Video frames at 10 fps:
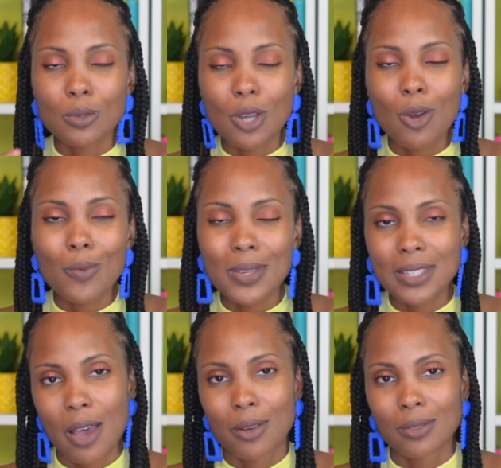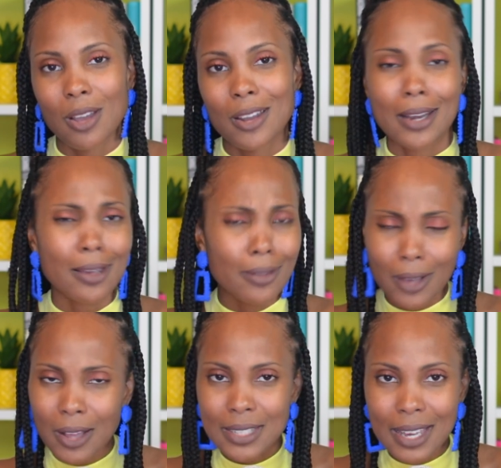don't miss out on any other
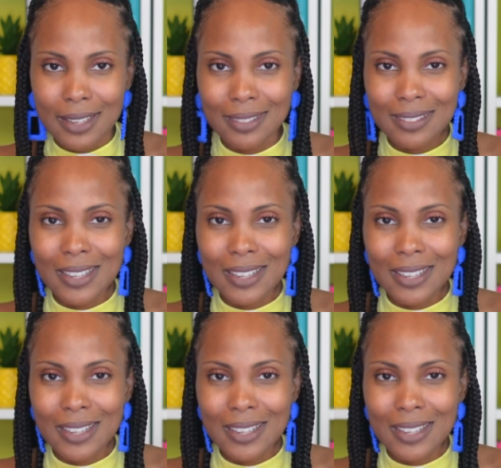content